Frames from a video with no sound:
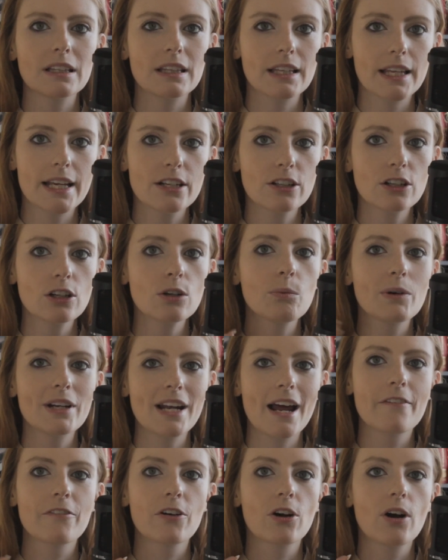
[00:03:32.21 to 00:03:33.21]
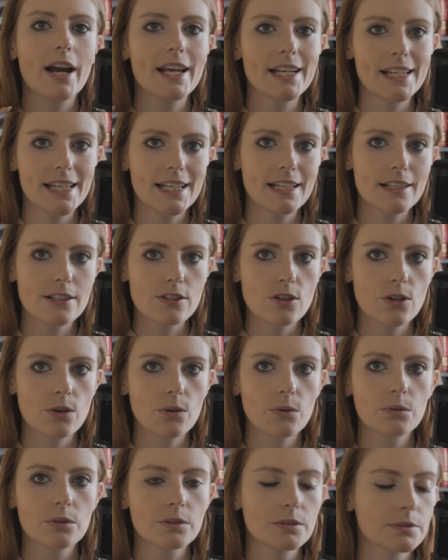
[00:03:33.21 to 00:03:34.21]
later whenever I needed
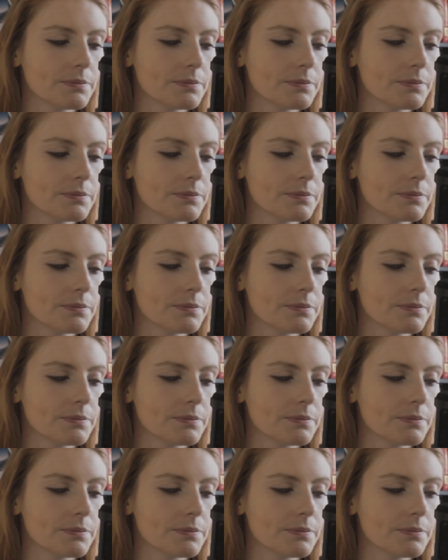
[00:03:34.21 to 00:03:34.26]
to.